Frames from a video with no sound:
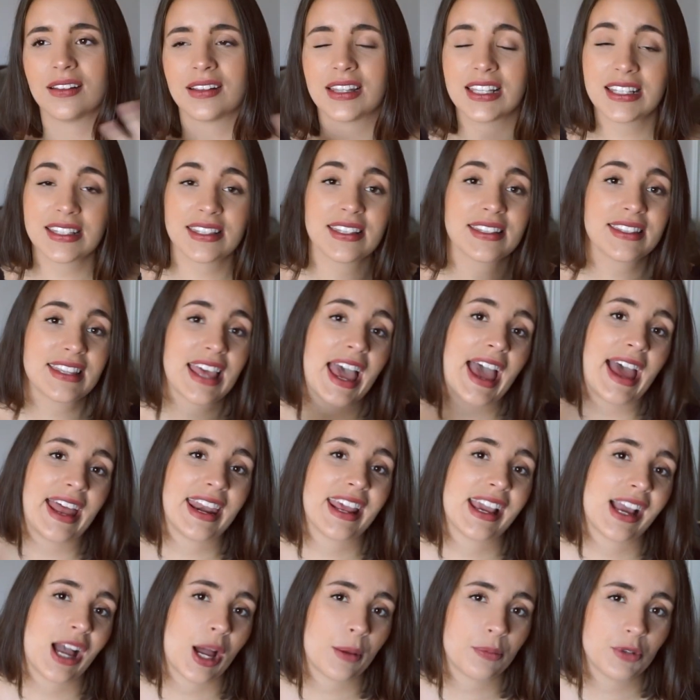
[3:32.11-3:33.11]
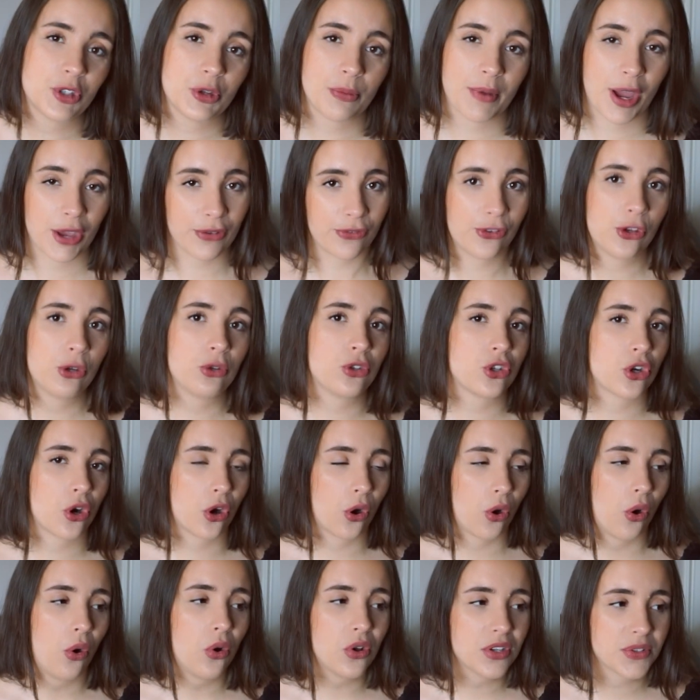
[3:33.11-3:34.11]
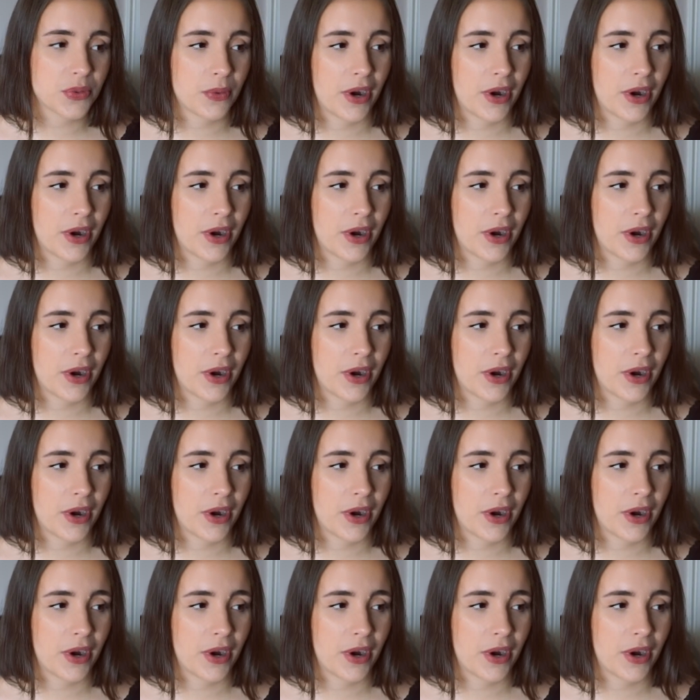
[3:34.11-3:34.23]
this is adding up to my future goals.